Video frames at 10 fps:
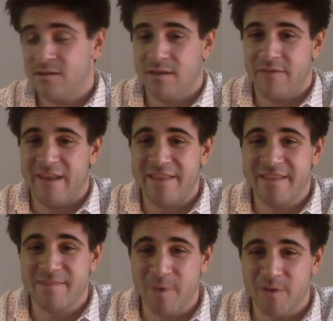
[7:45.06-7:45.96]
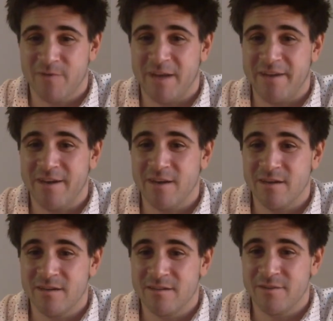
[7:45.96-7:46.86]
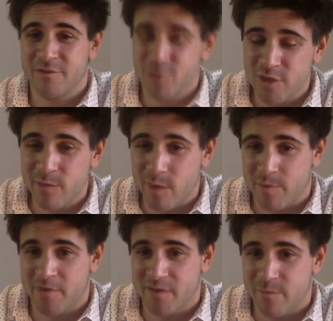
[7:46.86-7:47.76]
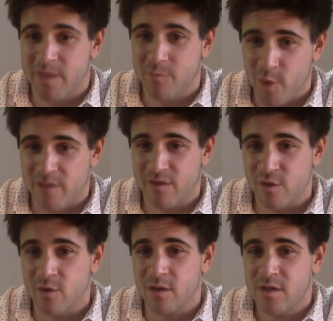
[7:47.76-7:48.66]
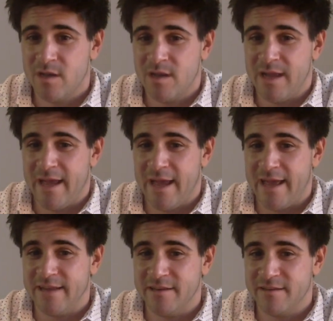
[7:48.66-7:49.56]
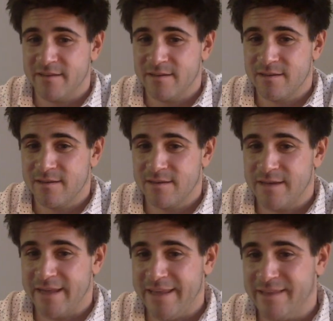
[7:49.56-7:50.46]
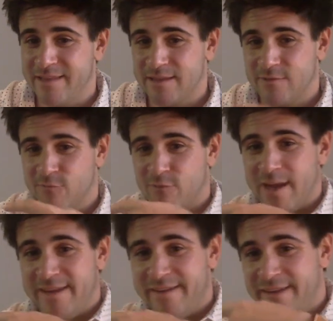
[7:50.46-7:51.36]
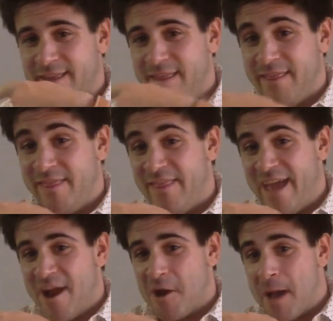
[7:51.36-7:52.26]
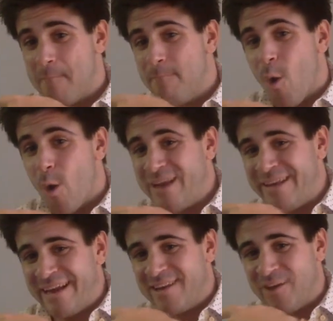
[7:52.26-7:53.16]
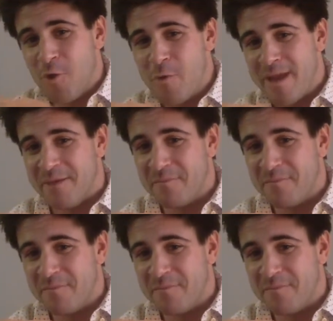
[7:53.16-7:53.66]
If anything spills around here, there's usually one person we can point to, and he's right there. I'm pointing to him.